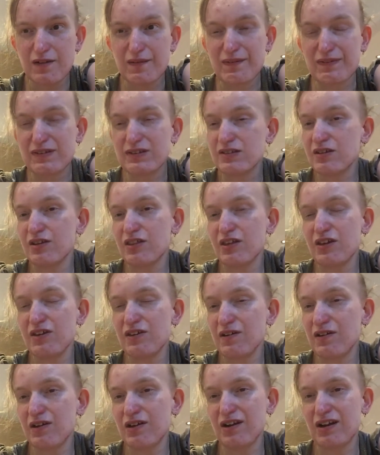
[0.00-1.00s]
so that you
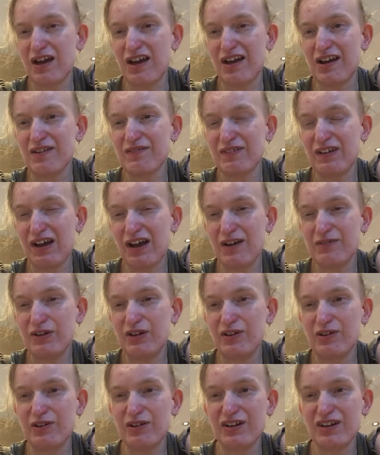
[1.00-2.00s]
can kind of have a
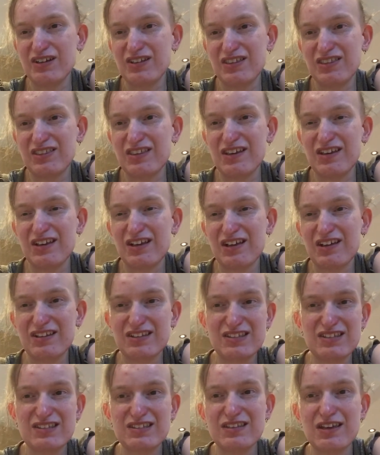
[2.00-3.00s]
look
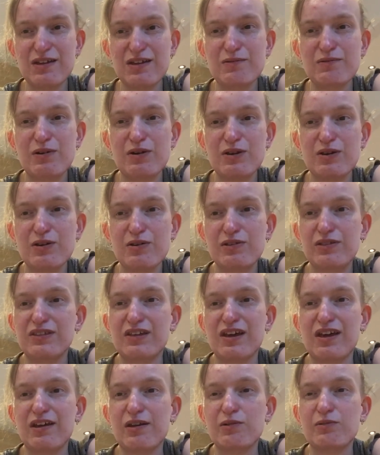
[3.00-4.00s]
and see what you think,